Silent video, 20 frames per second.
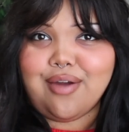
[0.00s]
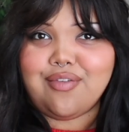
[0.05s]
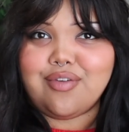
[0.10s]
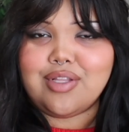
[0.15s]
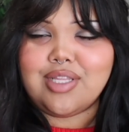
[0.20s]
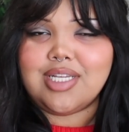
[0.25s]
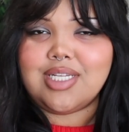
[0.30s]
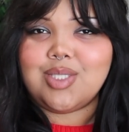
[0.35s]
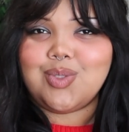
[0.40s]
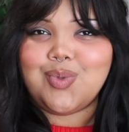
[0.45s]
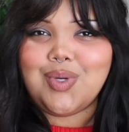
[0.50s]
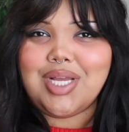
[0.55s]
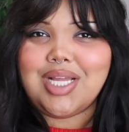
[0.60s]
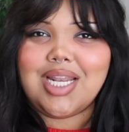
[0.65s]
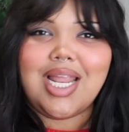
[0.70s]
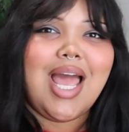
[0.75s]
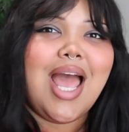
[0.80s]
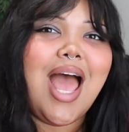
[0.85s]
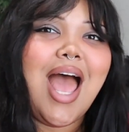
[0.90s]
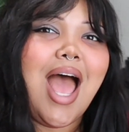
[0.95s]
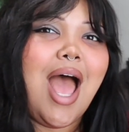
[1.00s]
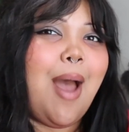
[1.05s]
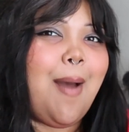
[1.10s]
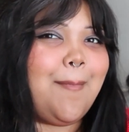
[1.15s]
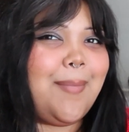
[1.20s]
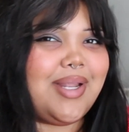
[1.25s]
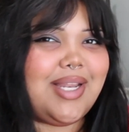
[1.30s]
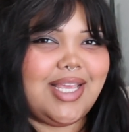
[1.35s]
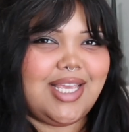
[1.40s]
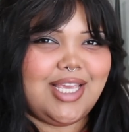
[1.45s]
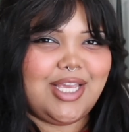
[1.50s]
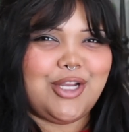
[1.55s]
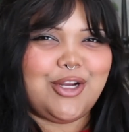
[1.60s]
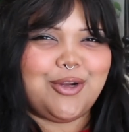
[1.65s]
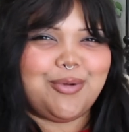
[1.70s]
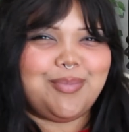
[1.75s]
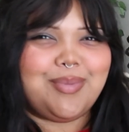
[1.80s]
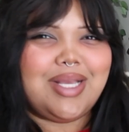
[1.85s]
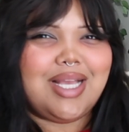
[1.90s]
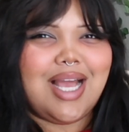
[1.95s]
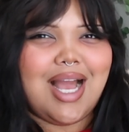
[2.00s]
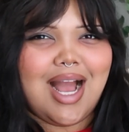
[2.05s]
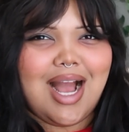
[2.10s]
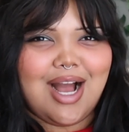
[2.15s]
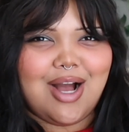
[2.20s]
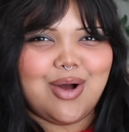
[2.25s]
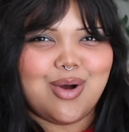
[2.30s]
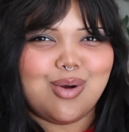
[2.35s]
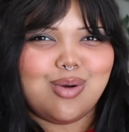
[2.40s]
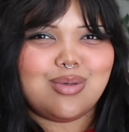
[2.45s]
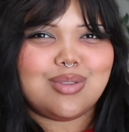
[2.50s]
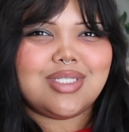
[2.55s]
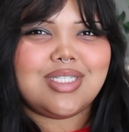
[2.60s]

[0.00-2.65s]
for this one, but hear me out.